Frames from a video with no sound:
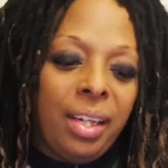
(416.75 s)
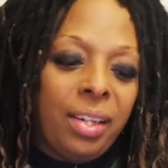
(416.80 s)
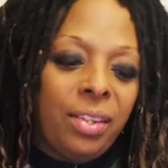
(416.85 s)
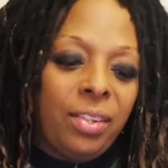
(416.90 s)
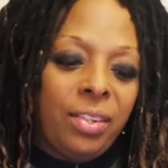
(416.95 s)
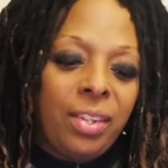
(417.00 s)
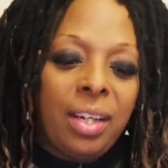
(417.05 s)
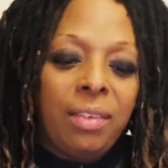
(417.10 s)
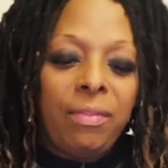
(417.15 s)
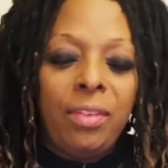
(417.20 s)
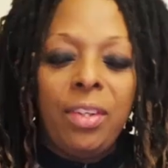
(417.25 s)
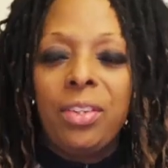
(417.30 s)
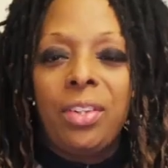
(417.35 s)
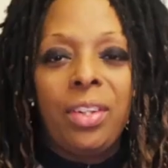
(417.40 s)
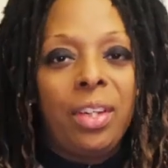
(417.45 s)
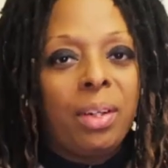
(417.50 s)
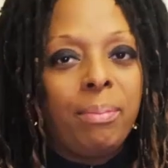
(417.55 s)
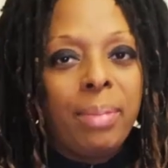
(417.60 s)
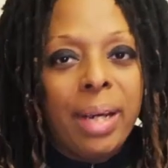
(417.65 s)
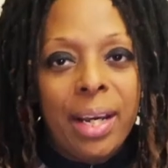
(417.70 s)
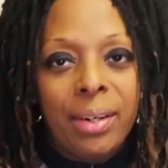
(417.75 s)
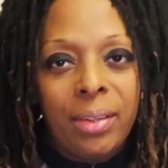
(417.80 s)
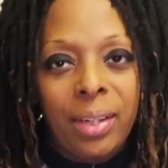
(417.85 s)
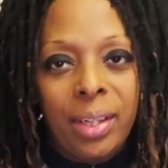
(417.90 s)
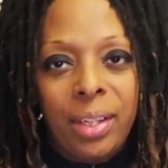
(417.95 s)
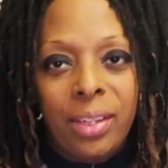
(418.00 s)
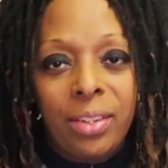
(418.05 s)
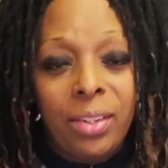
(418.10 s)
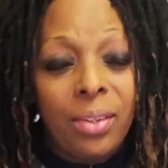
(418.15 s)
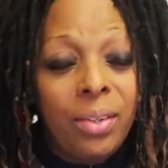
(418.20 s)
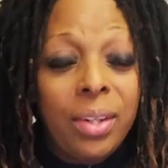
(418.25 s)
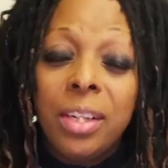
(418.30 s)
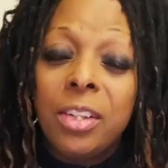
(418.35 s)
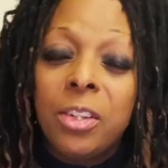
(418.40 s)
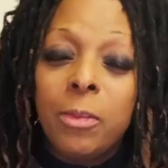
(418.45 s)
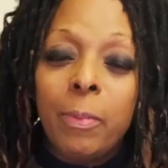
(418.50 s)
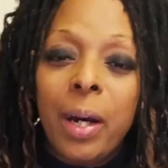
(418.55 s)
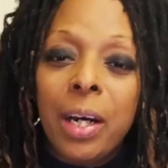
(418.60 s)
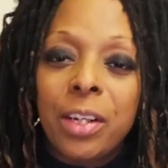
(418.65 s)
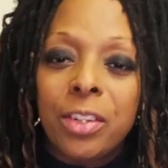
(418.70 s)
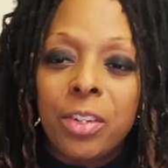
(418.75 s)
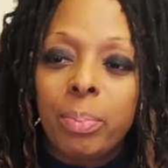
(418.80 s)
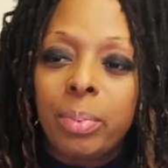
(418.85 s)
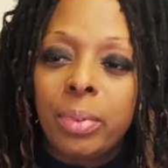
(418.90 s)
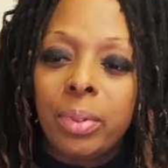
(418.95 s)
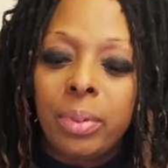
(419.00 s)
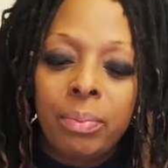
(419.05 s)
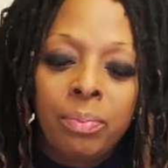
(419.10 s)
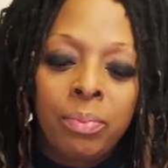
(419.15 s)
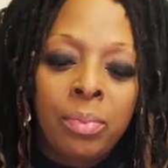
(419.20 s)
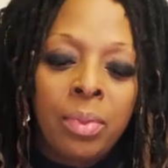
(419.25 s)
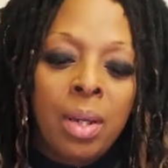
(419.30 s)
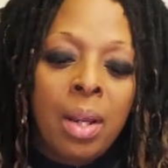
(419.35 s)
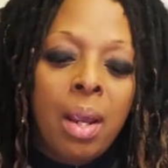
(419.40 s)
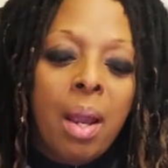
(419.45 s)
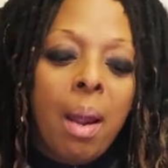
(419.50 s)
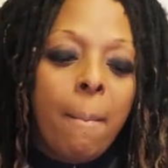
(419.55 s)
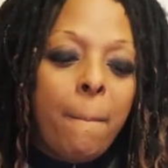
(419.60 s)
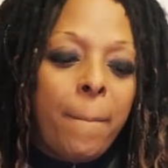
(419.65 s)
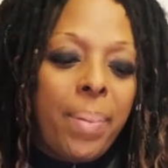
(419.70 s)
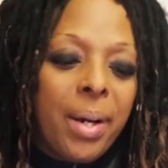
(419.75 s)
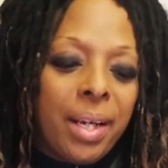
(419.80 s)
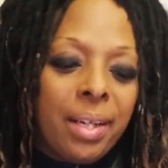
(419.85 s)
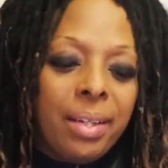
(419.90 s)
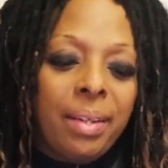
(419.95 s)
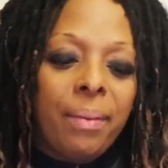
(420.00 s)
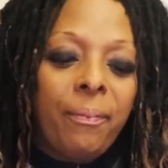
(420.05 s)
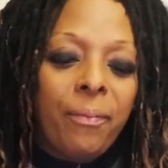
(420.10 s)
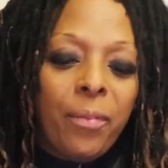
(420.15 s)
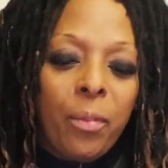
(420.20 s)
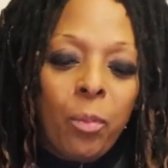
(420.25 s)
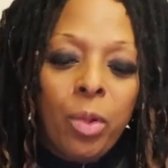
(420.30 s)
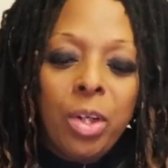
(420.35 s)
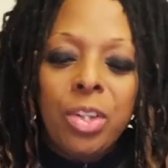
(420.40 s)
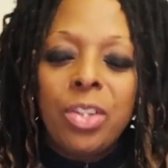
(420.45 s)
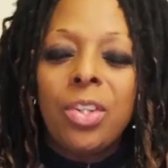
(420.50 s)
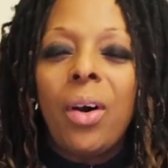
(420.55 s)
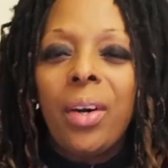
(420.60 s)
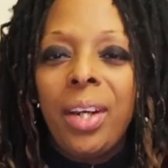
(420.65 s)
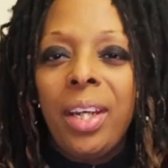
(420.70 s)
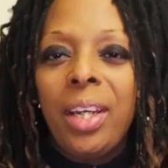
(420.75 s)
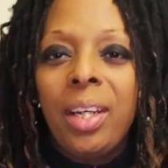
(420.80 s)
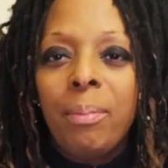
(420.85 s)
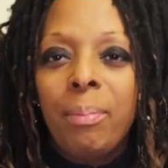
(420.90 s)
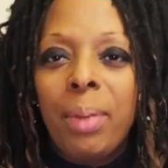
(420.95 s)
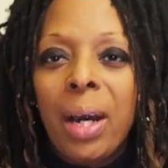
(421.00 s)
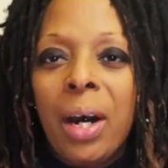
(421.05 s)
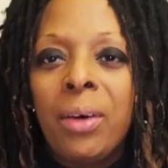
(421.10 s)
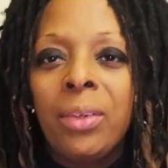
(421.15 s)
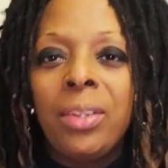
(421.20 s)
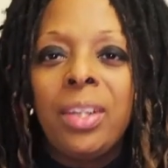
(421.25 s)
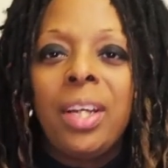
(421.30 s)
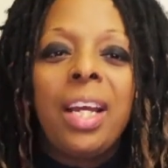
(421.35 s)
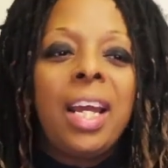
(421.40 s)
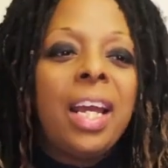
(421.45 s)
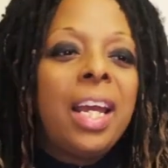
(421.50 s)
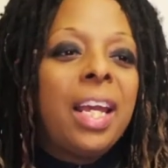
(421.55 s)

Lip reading: instead of using a battery. So it is possible. But we're talking about